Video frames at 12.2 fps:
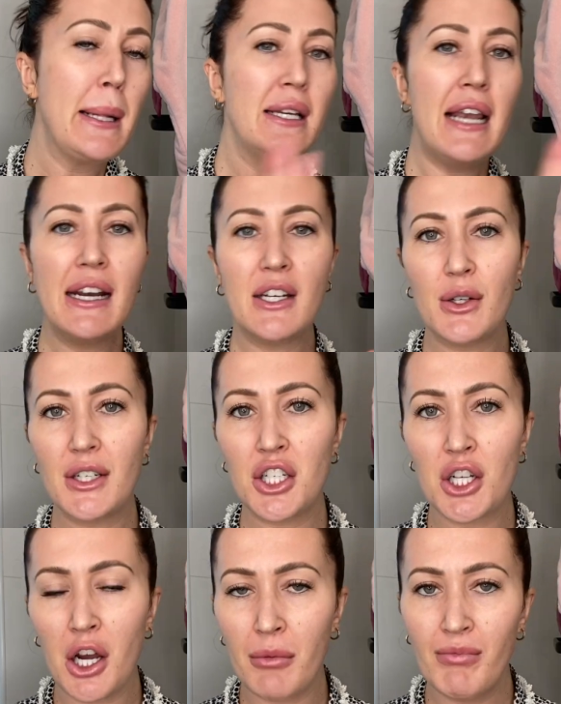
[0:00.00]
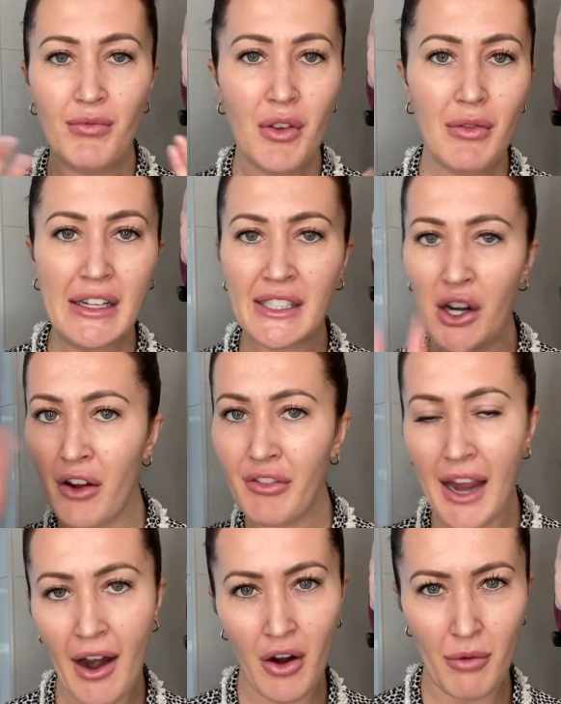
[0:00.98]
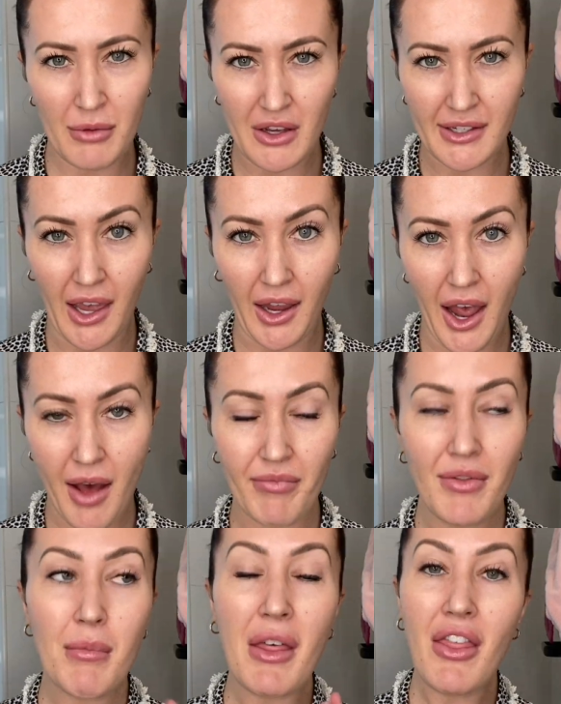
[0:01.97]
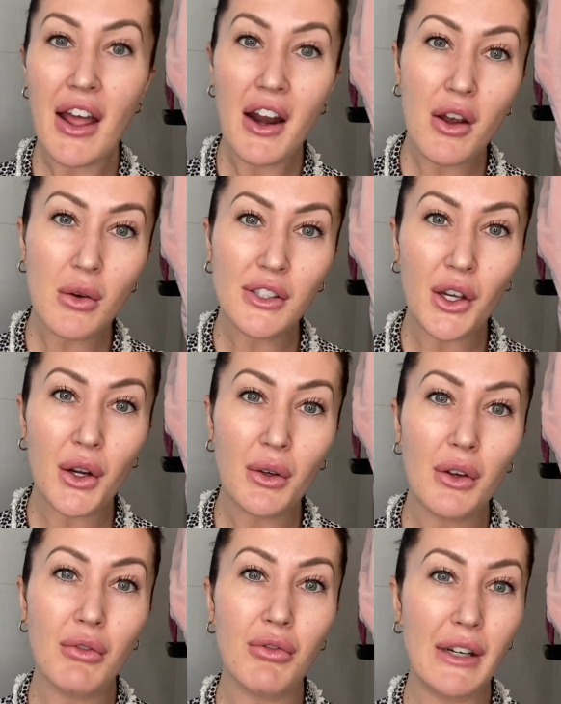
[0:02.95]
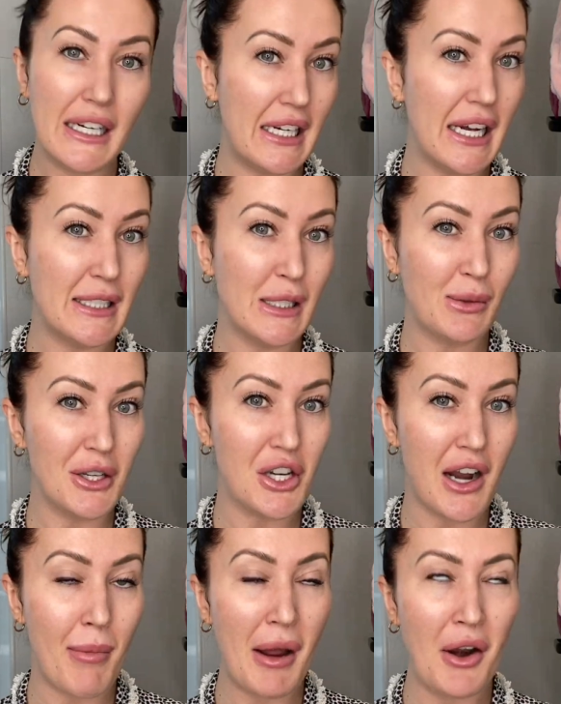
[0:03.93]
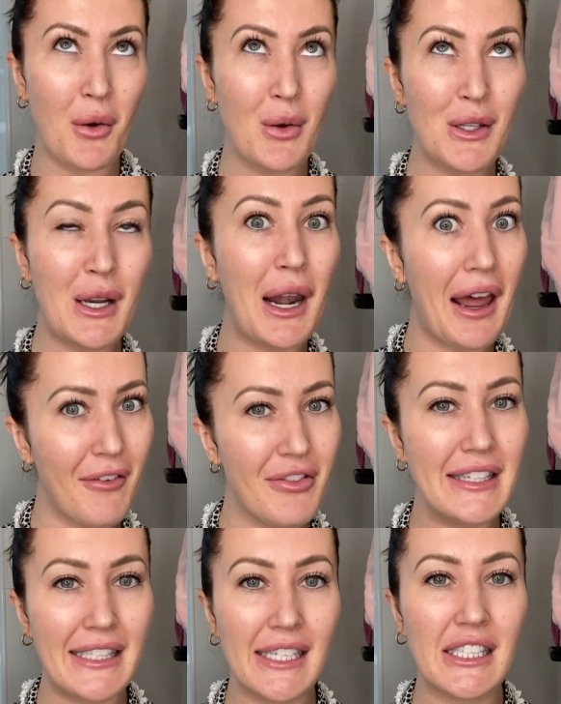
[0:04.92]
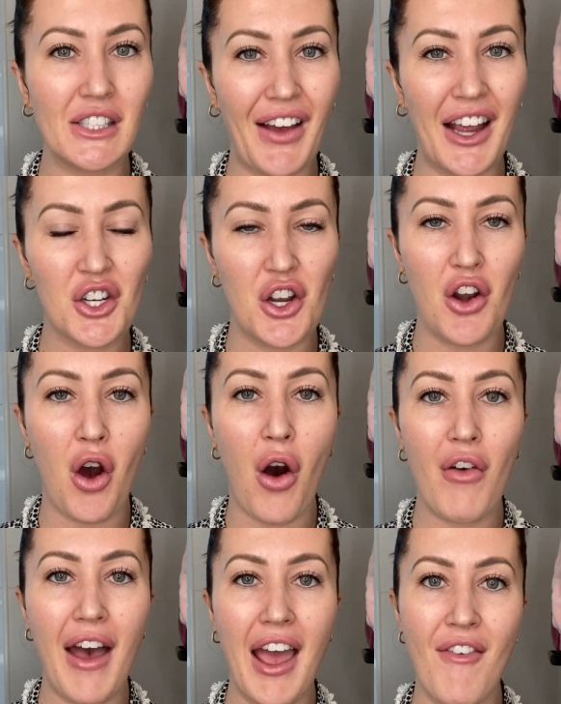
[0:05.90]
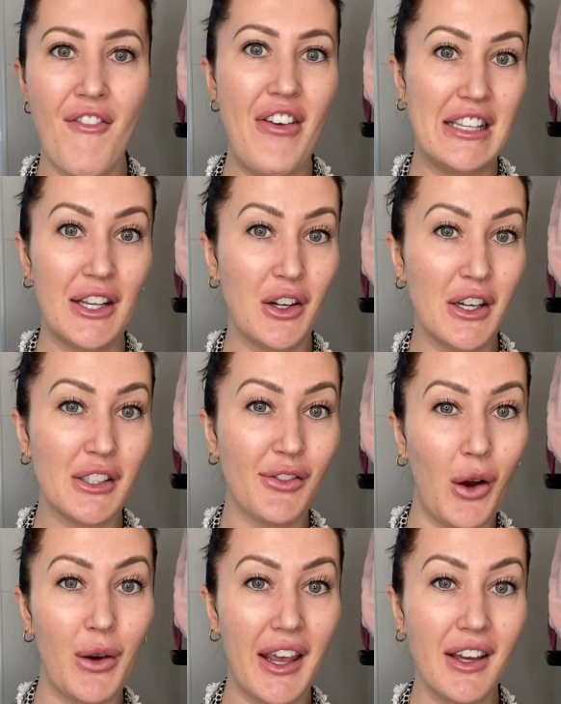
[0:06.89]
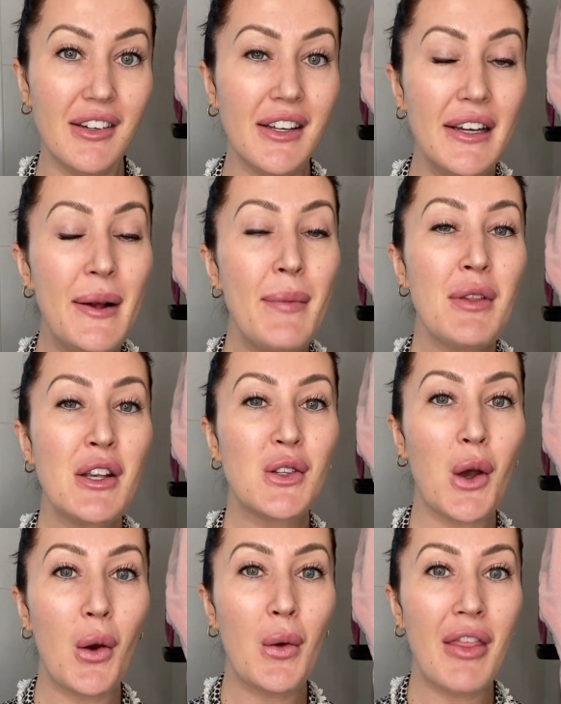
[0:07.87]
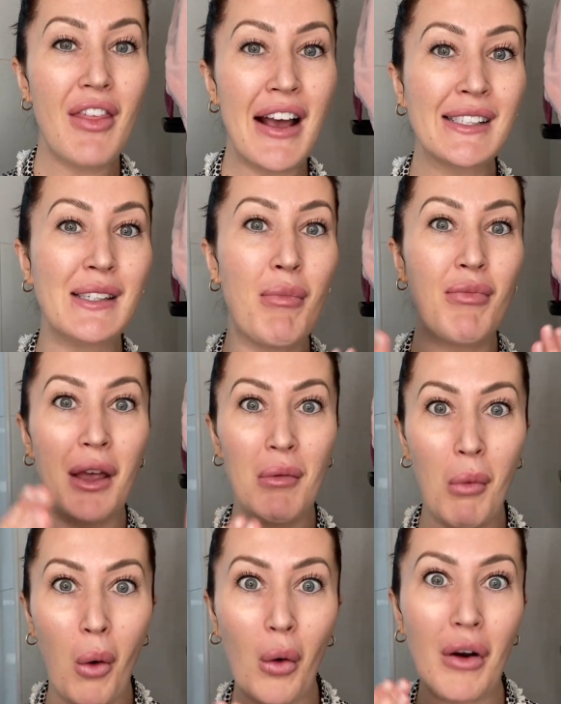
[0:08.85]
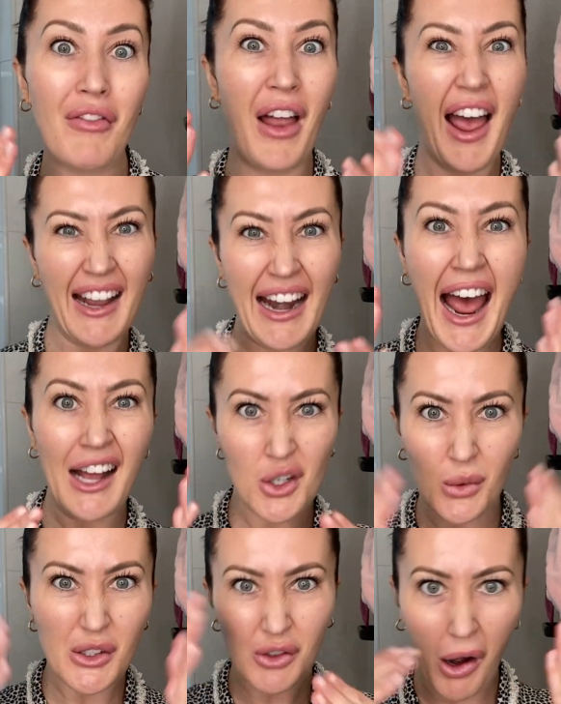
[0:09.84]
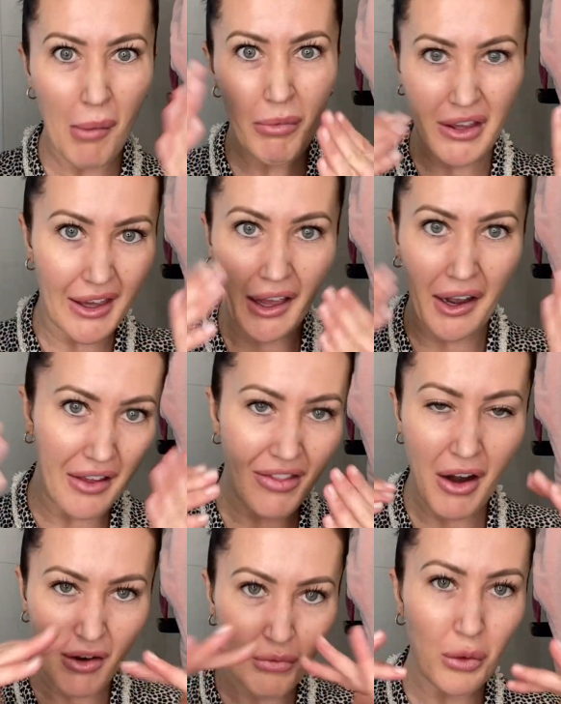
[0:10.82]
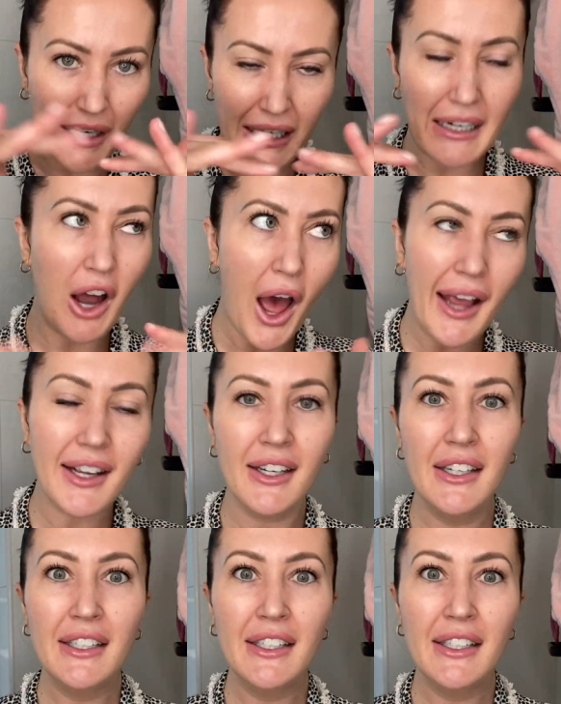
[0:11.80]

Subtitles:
let it do its job, rinse it off, carry on with your skincare. But then I also really like to switch it up, and I also love the satisfaction of a physical exfoliant. So that's something more of like an actual scrub that you get in there and really like